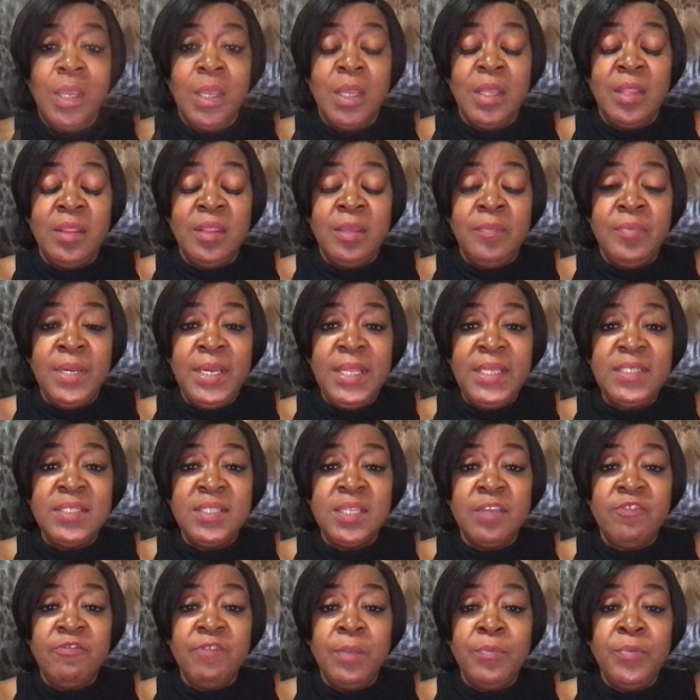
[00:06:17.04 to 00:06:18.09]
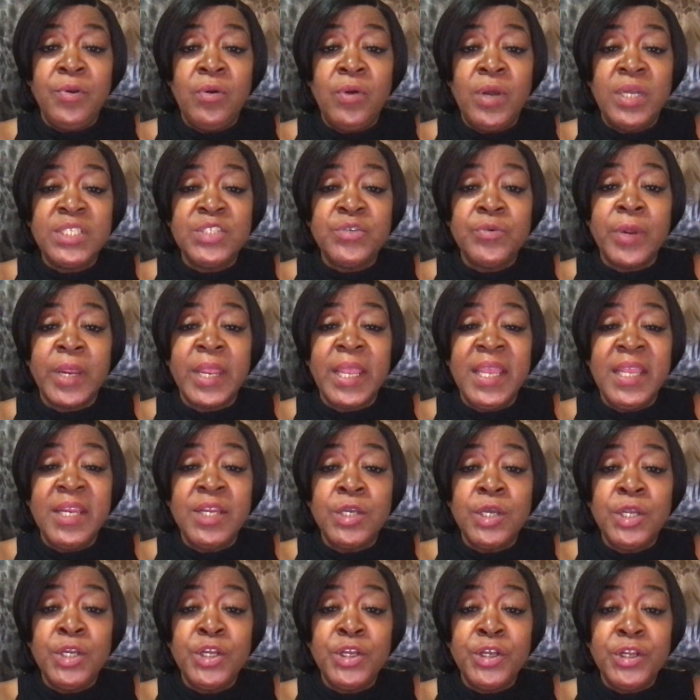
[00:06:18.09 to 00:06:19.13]
The ballistic reports were
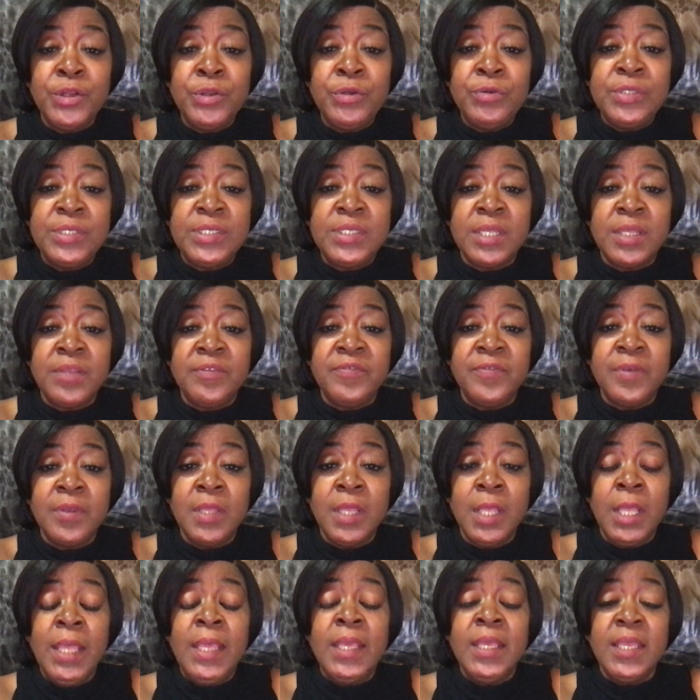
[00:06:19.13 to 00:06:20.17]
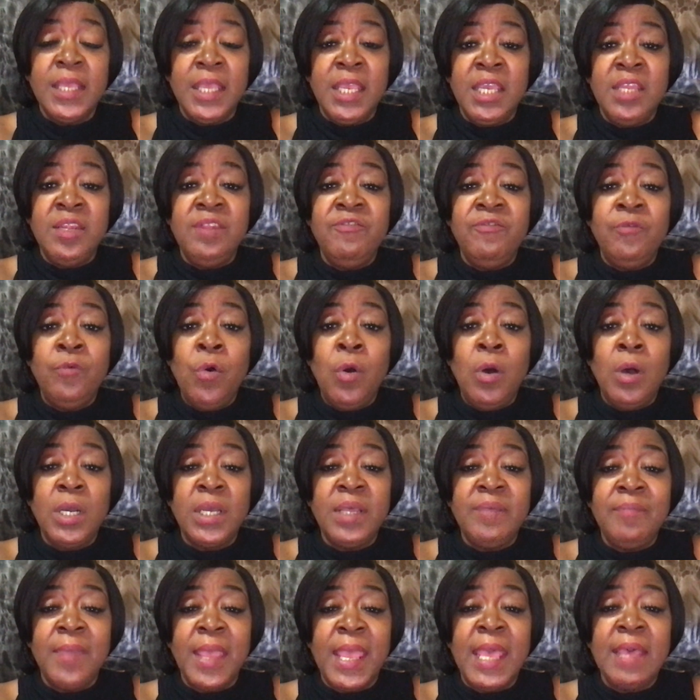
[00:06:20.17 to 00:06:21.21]
inconclusive. Kenneth Walker
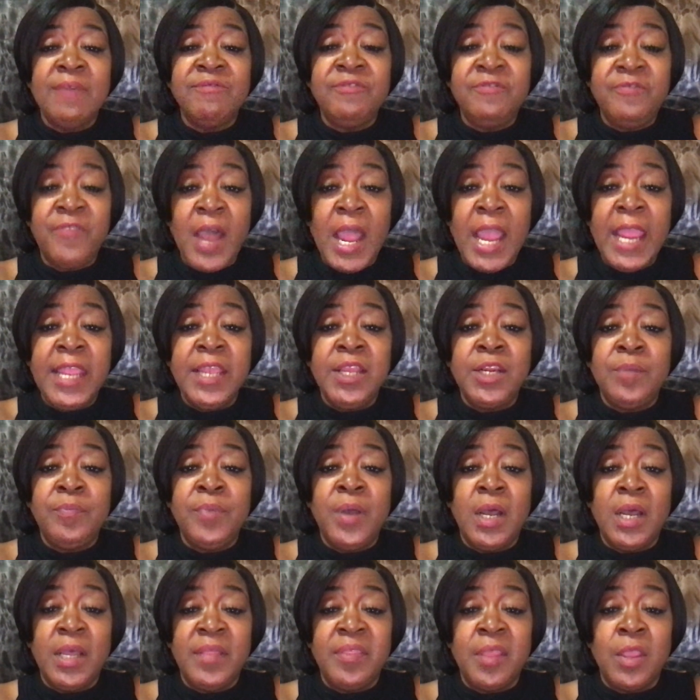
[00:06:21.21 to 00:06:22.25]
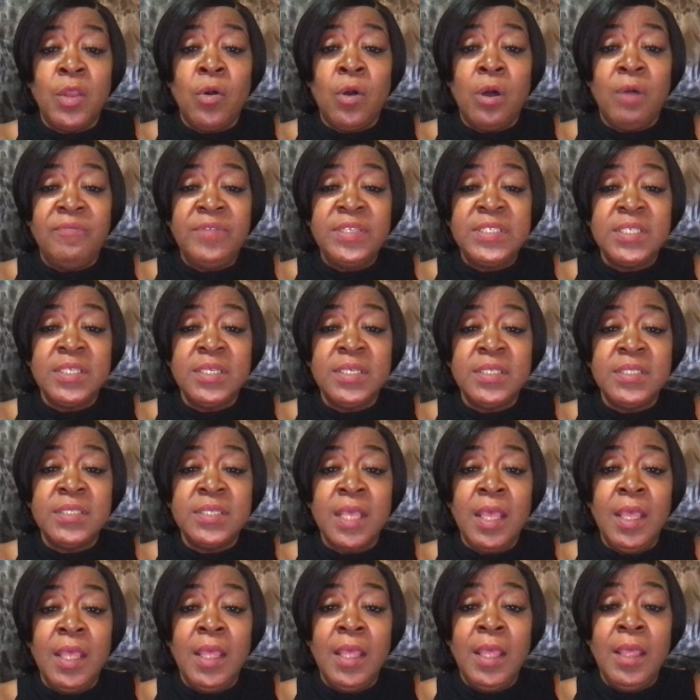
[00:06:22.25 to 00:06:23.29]
may have fired upon the officers,
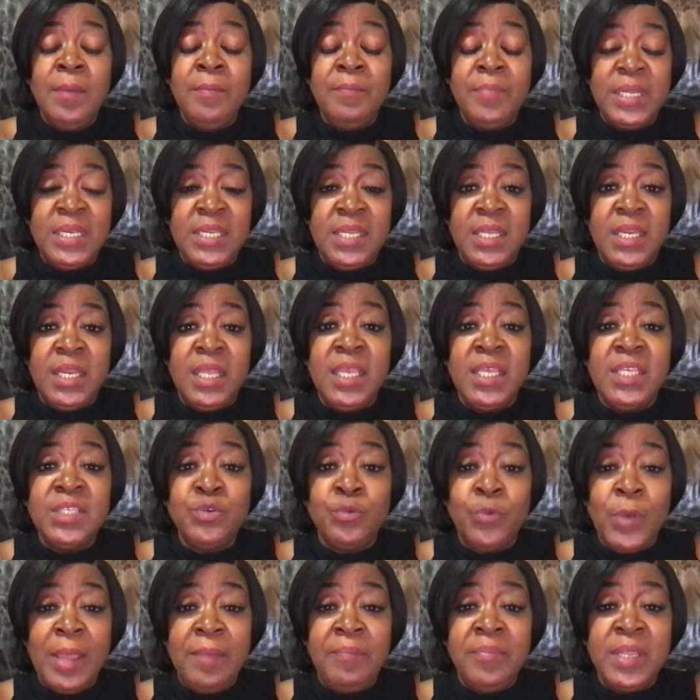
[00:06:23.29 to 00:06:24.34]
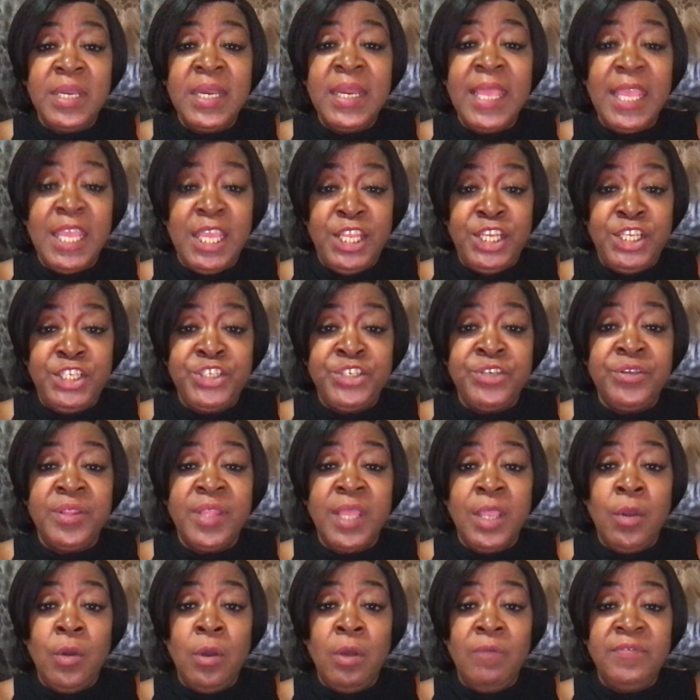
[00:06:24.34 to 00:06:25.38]
but did his weapon injure
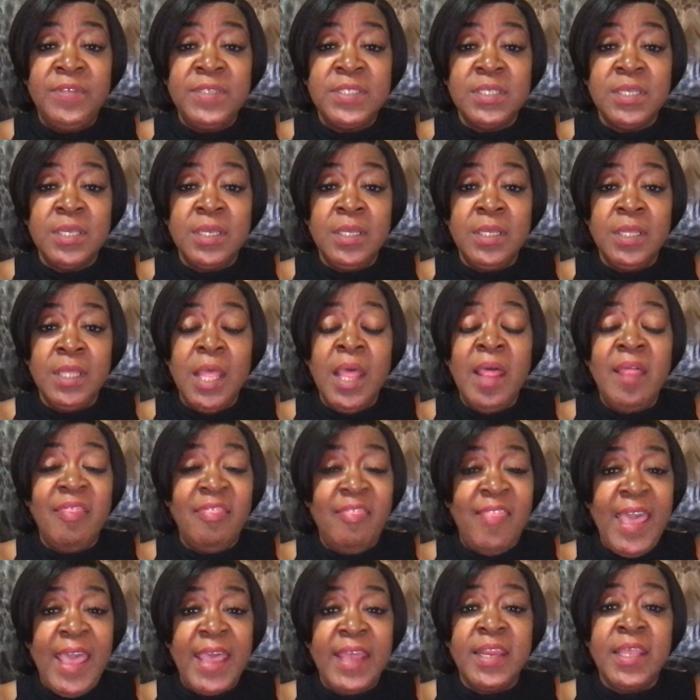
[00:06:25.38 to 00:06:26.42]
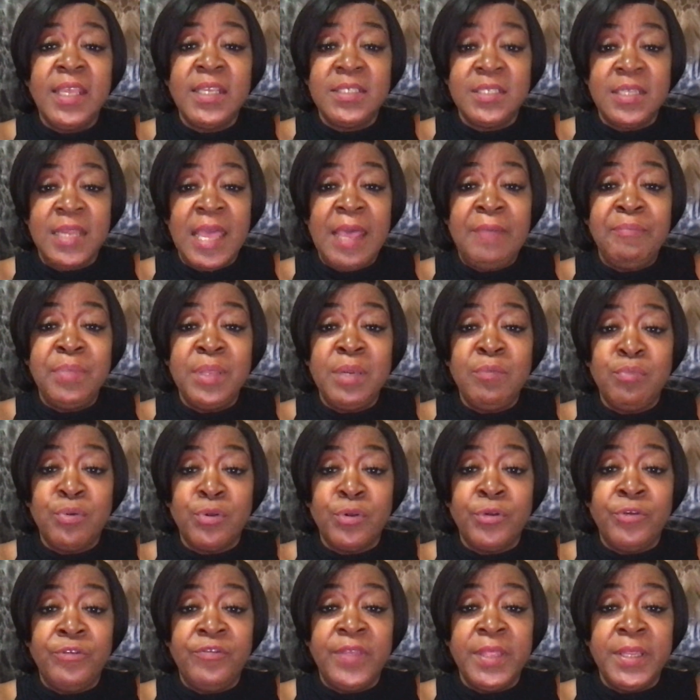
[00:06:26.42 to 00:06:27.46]
the officer? That has not been
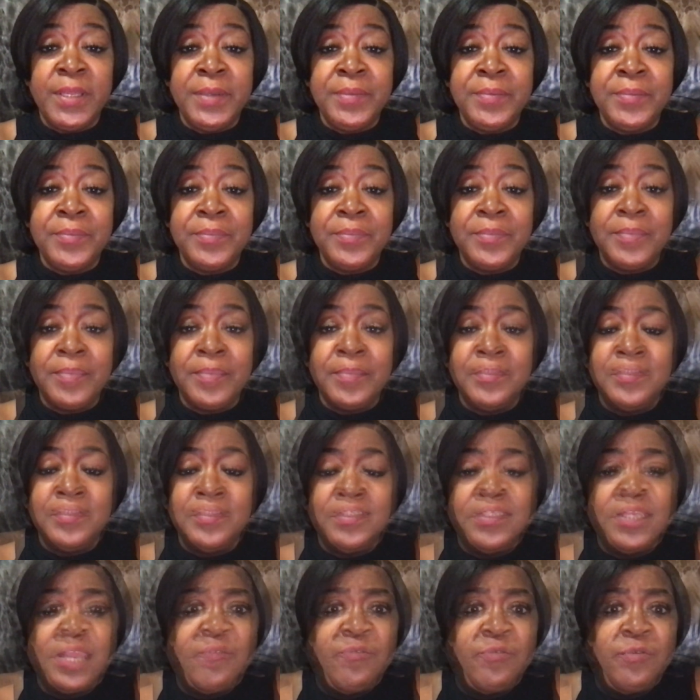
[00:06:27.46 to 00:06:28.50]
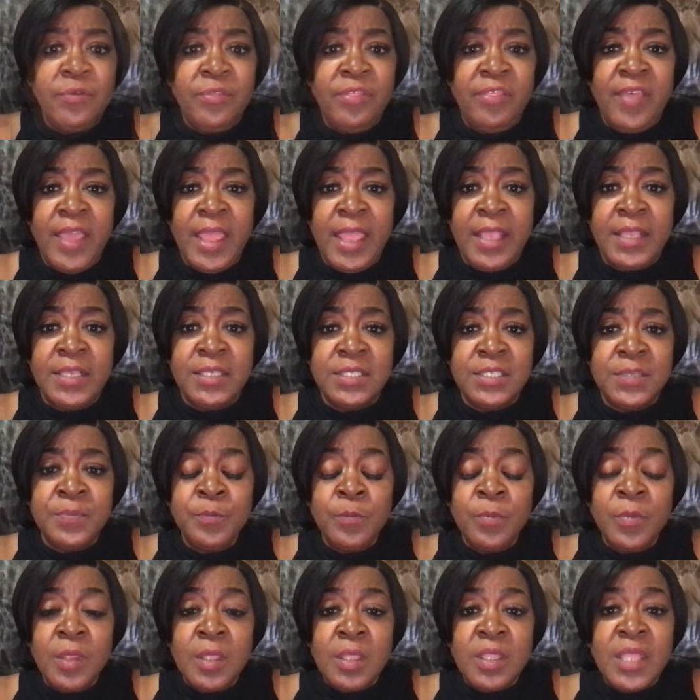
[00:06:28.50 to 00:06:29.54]
proven. There are several things
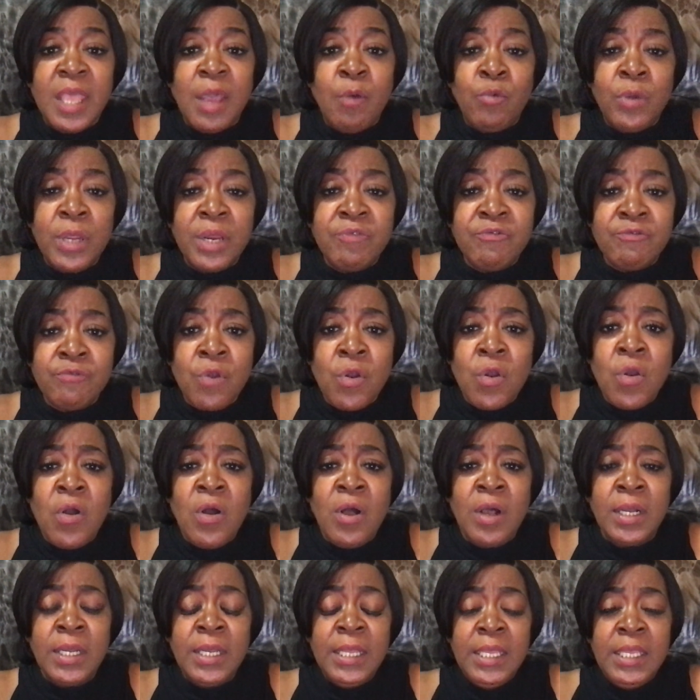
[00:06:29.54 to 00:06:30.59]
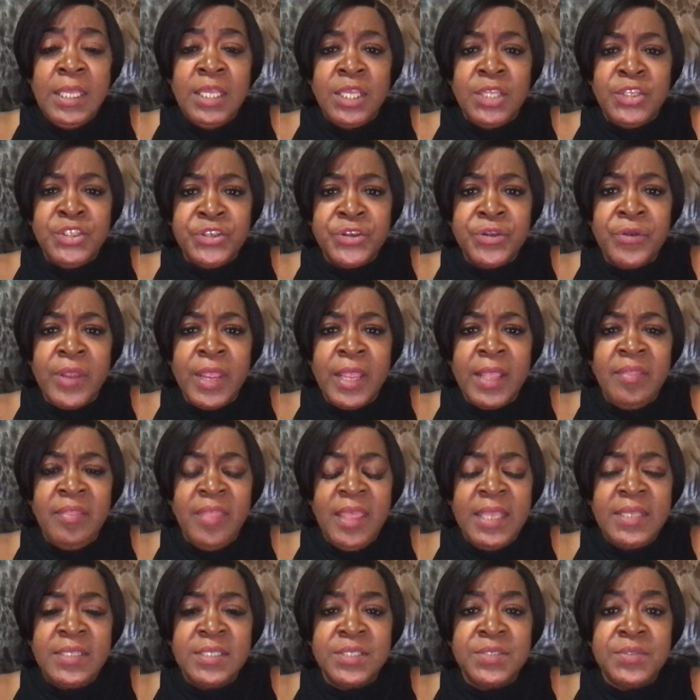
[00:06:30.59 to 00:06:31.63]
that went wrong during
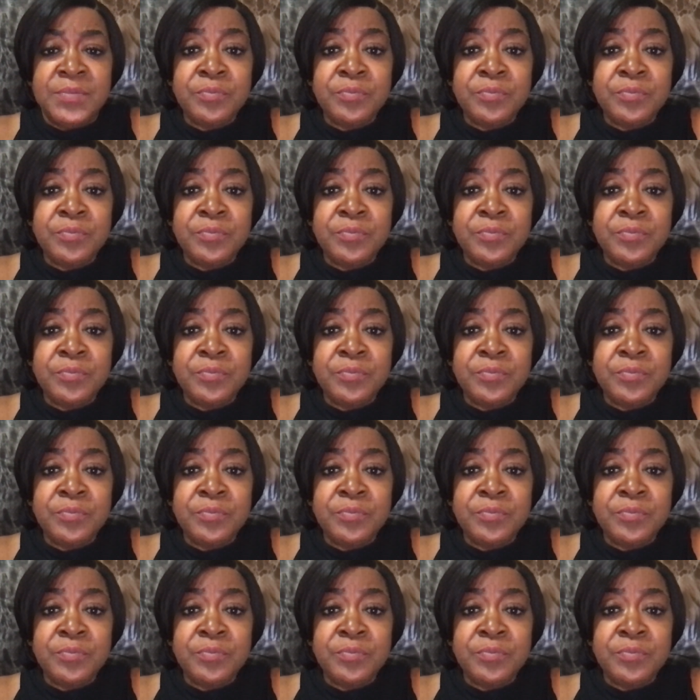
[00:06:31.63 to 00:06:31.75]
this